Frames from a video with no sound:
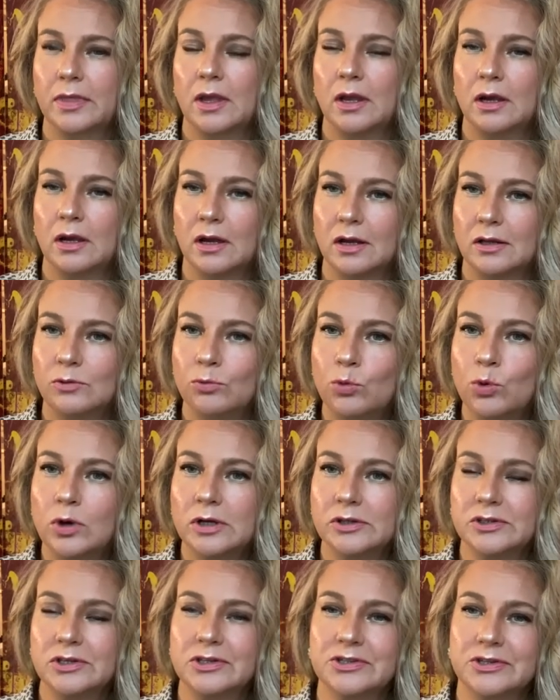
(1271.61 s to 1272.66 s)
And
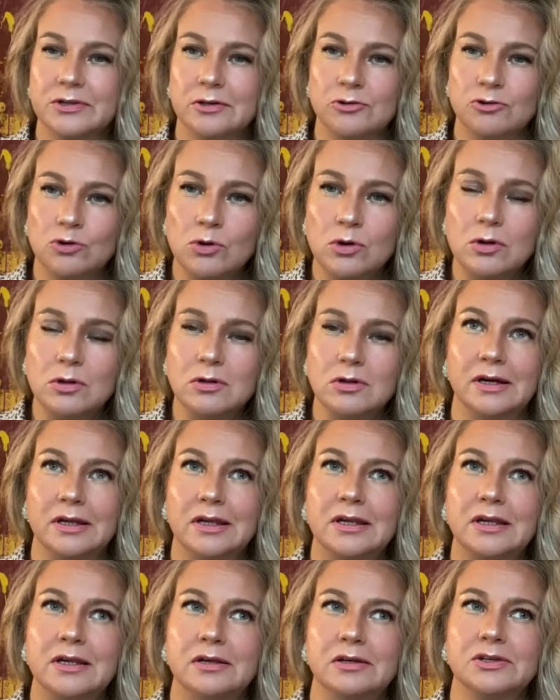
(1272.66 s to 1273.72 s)
what is the role
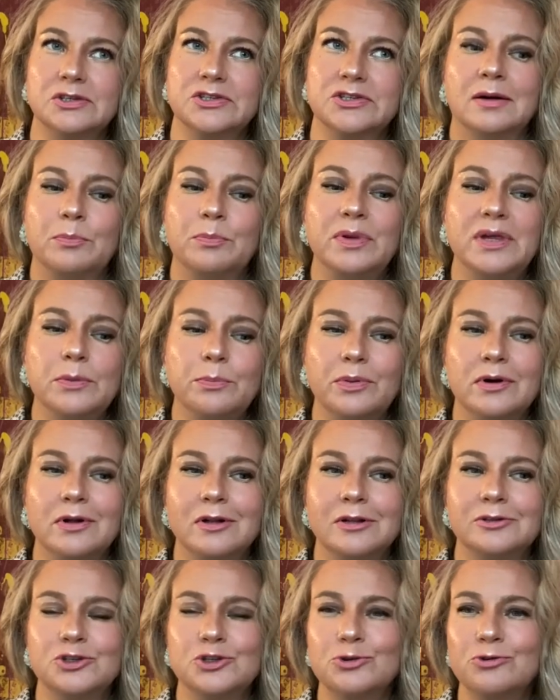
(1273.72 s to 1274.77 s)
is
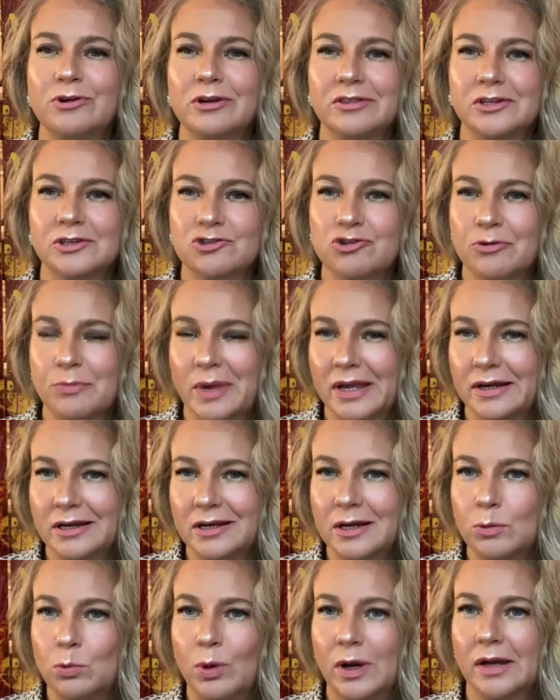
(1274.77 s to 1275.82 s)
people during the traumatic
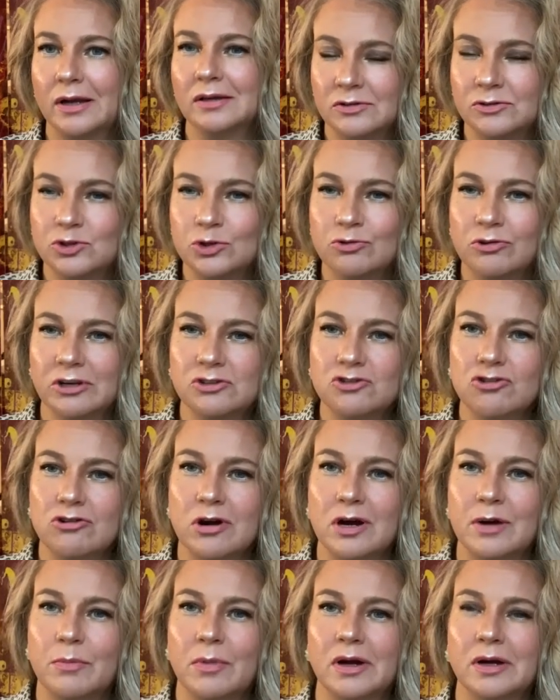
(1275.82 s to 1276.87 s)
event, during
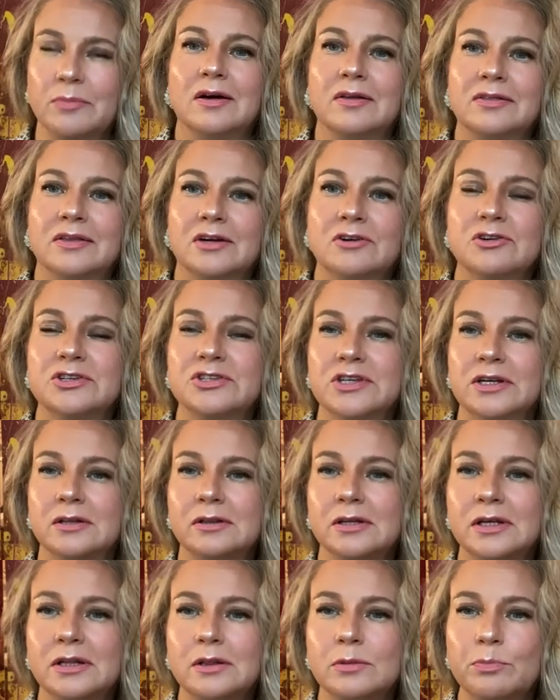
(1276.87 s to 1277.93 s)
trauma, there is a
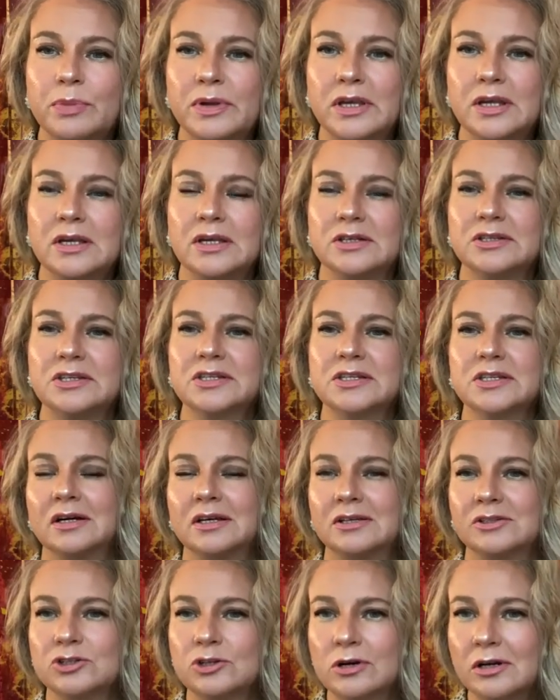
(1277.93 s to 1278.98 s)
little piece,
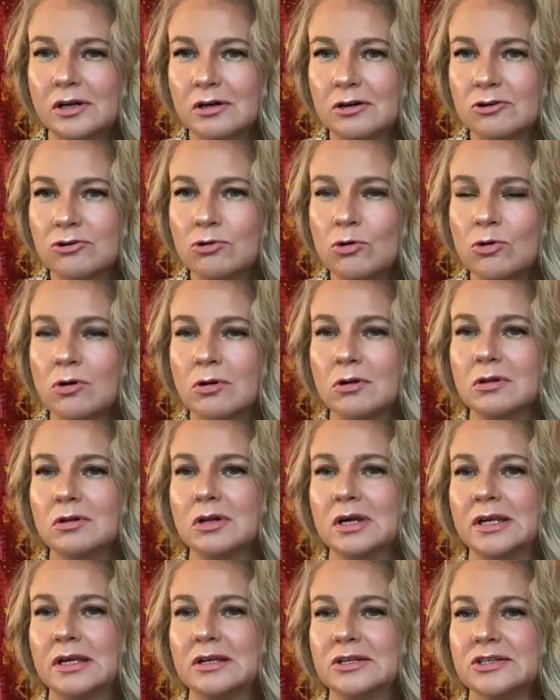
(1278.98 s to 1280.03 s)
internal
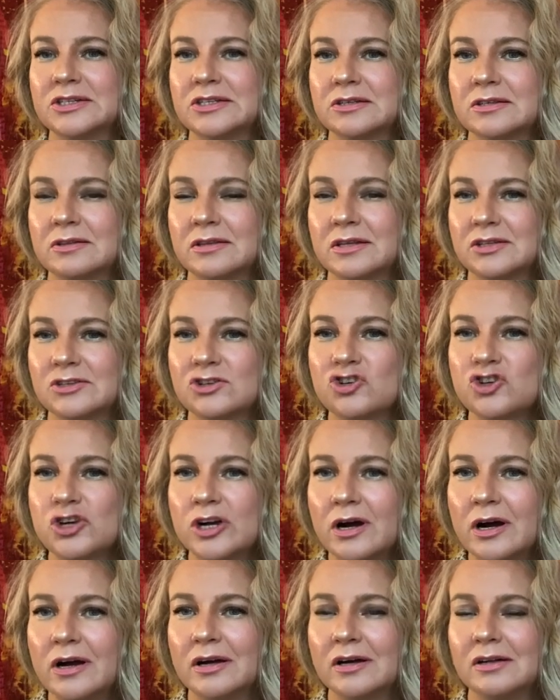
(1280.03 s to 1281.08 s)
role is this
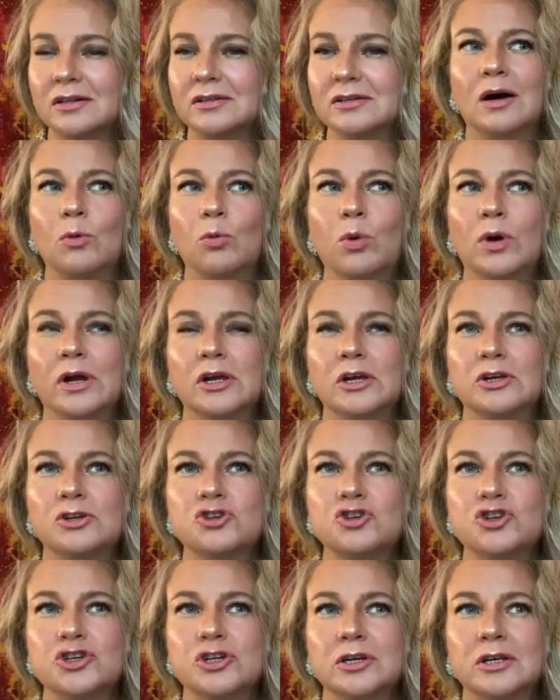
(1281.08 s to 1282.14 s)
child
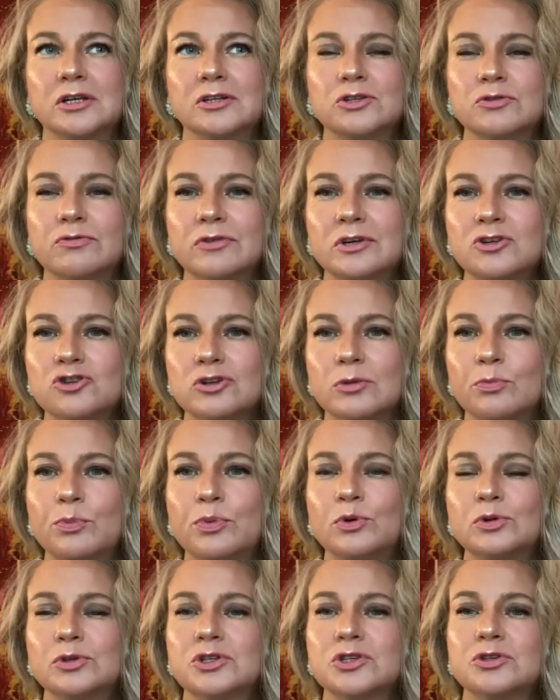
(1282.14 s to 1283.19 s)
which individual
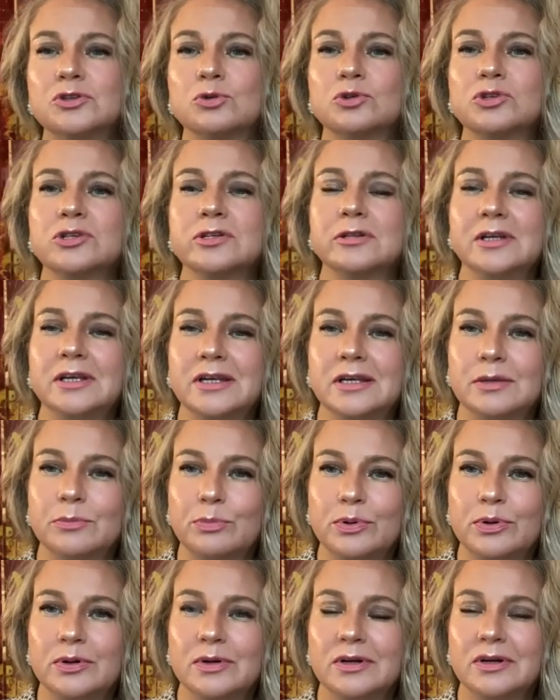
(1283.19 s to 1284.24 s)
puts to sleep
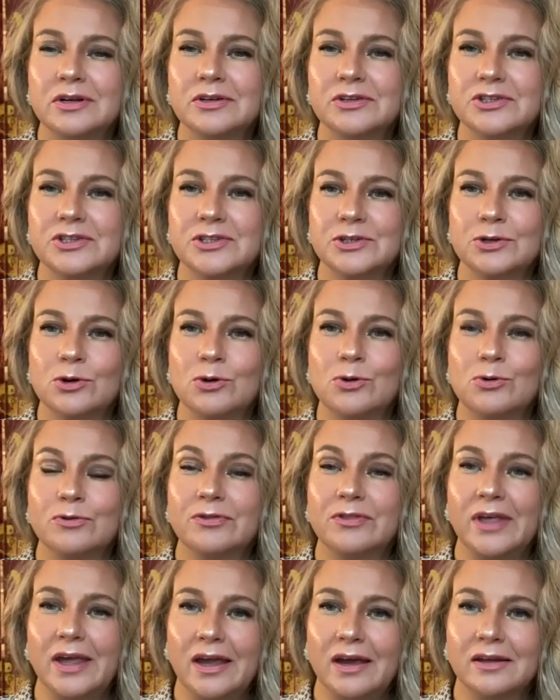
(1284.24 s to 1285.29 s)
so
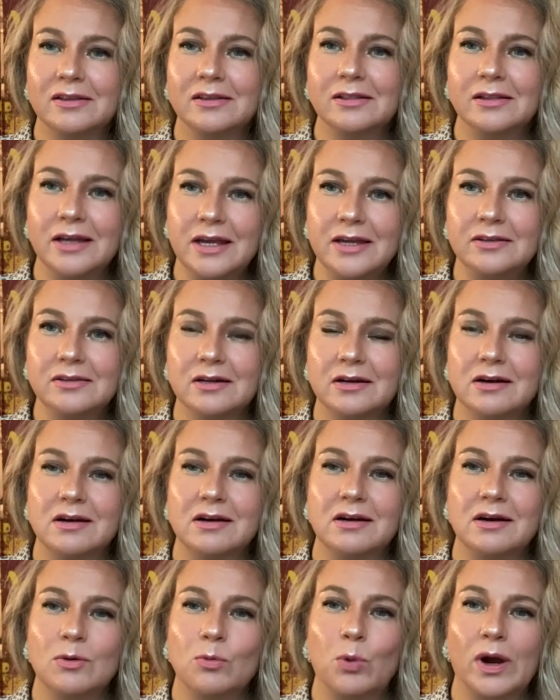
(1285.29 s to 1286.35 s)
then
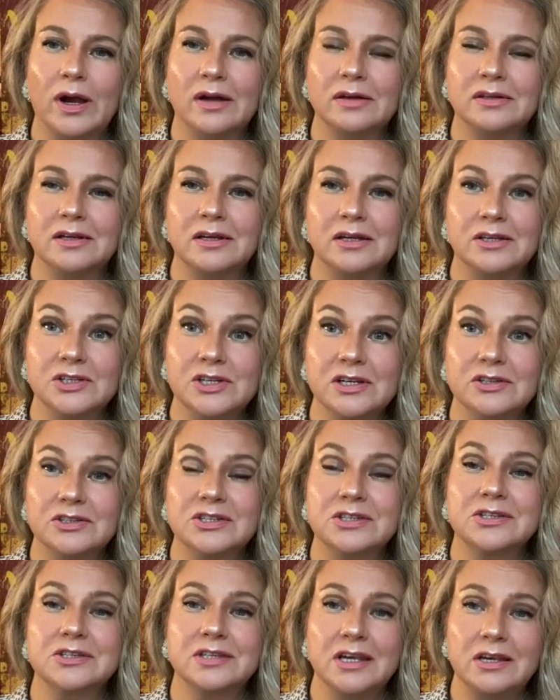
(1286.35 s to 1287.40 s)
later, when it is
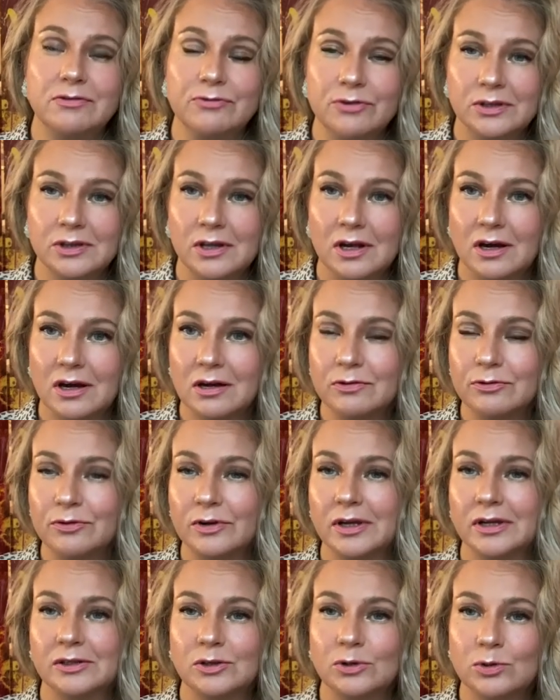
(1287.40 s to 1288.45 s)
safe enough
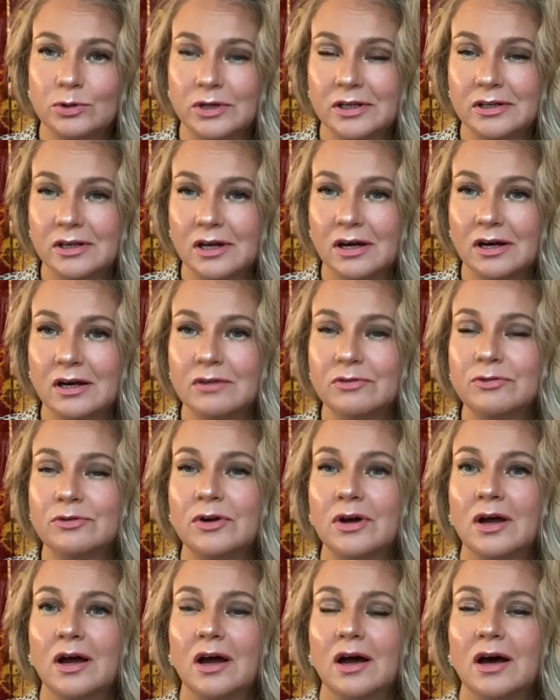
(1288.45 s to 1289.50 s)
and good enough,
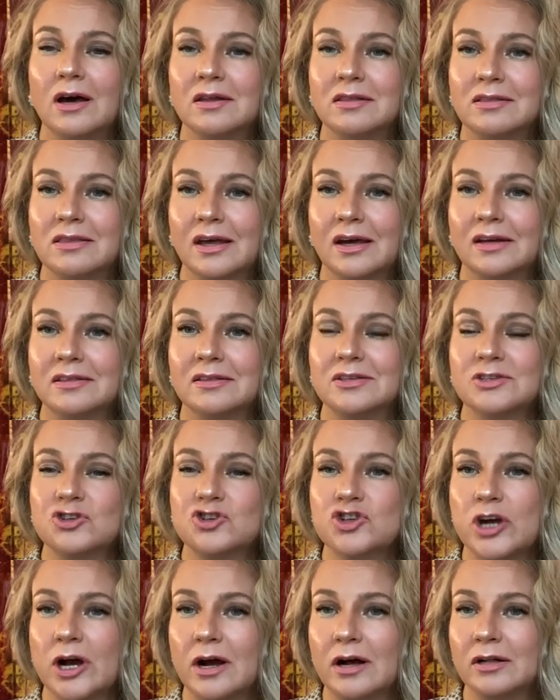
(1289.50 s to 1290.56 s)
then this
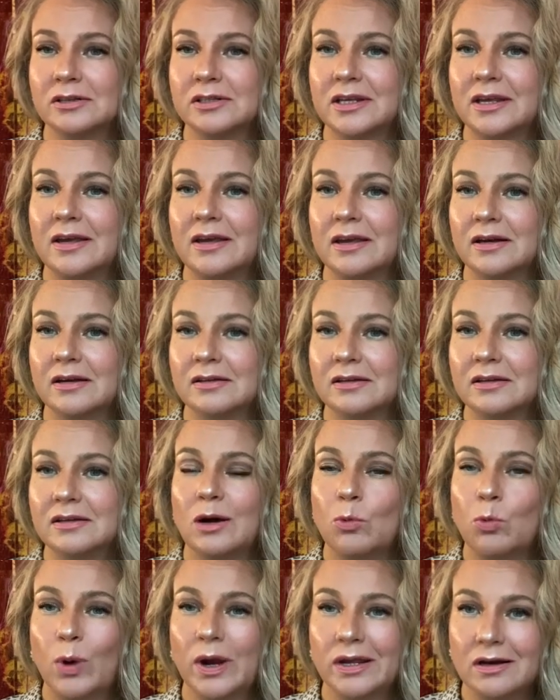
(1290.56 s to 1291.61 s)
child can
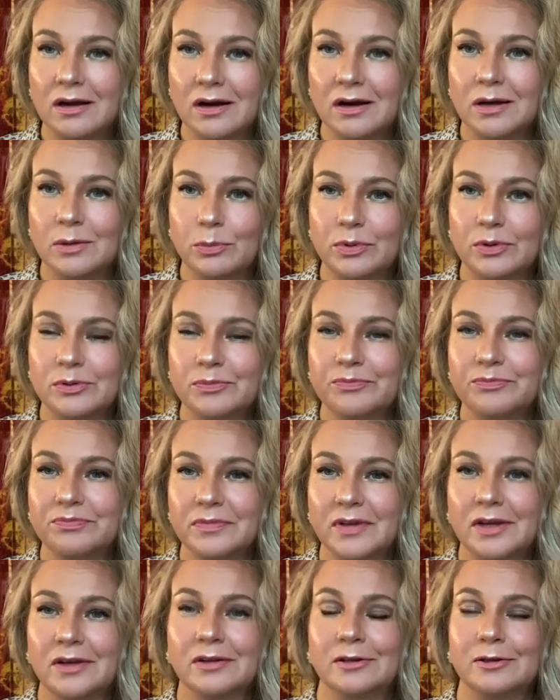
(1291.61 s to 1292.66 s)
wake up
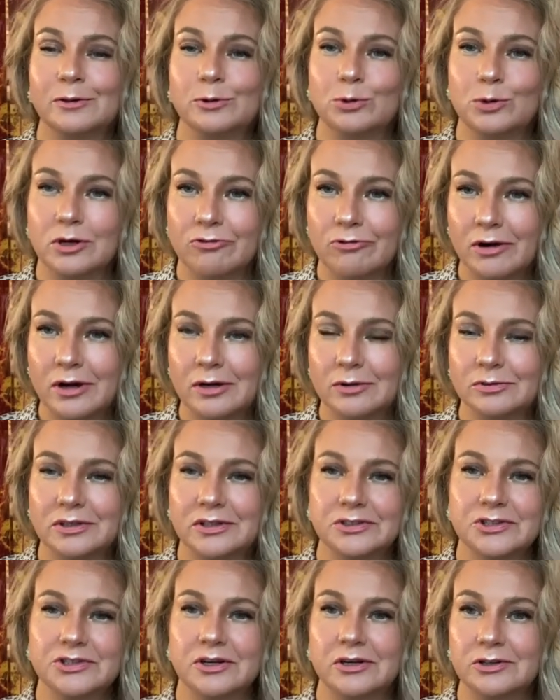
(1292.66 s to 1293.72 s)
and look around and
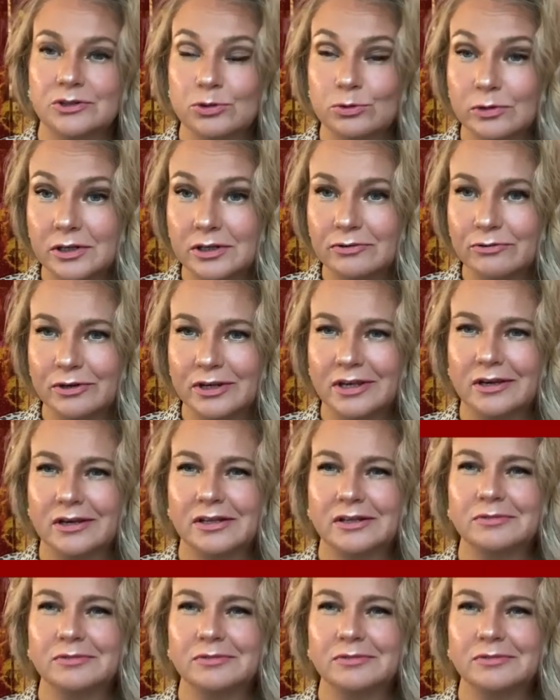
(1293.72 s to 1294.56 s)
start to live again.